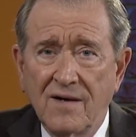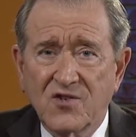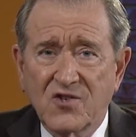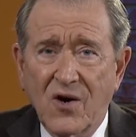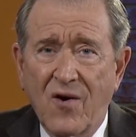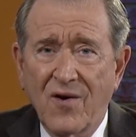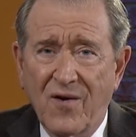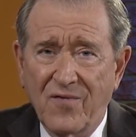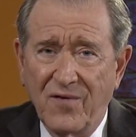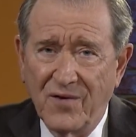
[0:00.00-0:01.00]
start
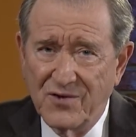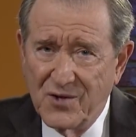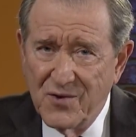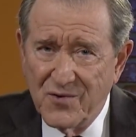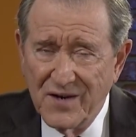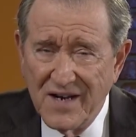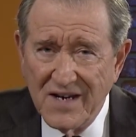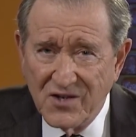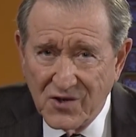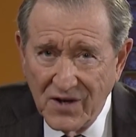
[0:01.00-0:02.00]
off on a two or three day
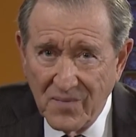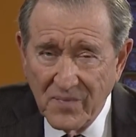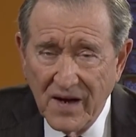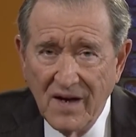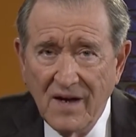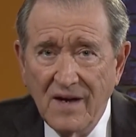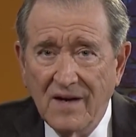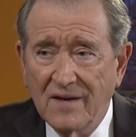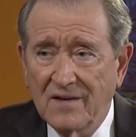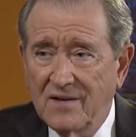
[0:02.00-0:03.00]
trip.
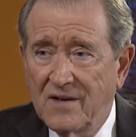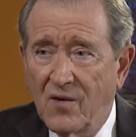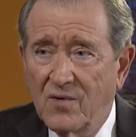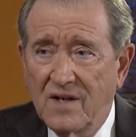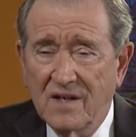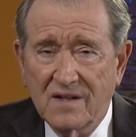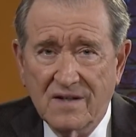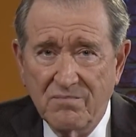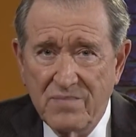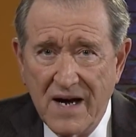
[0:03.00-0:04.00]
Go get
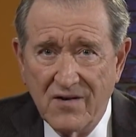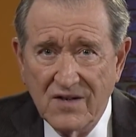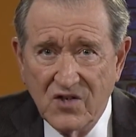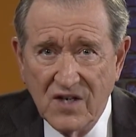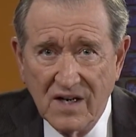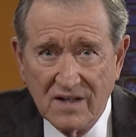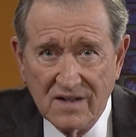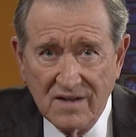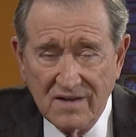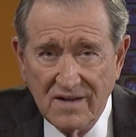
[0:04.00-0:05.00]
the battery checked,
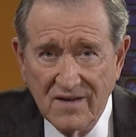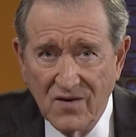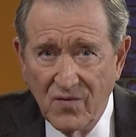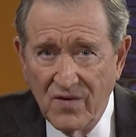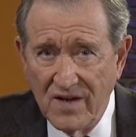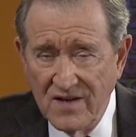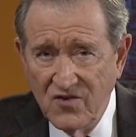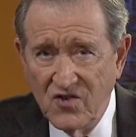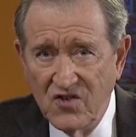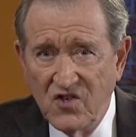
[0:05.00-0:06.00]
the, you know, the
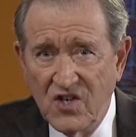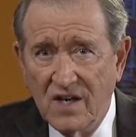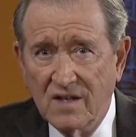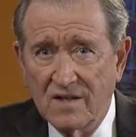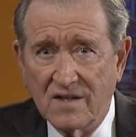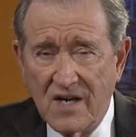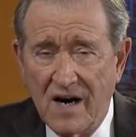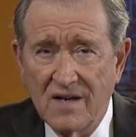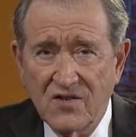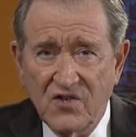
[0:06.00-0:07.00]
engine checked, the
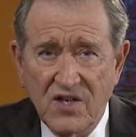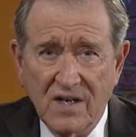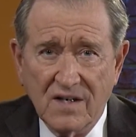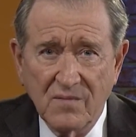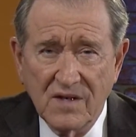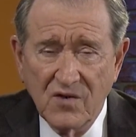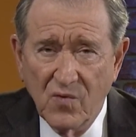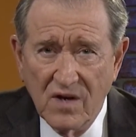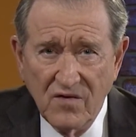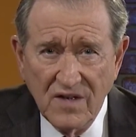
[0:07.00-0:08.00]
tires checked. I mean, do
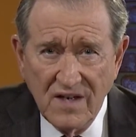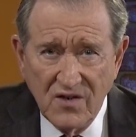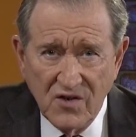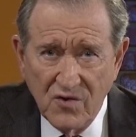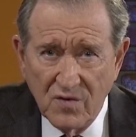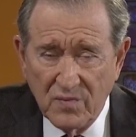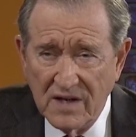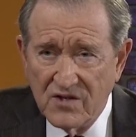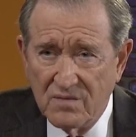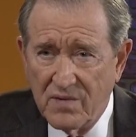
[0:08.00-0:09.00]
whatever you need to do,
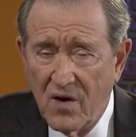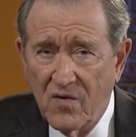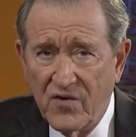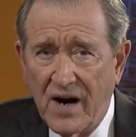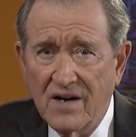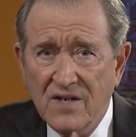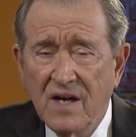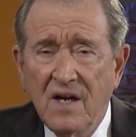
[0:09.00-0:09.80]
replace the ball tires.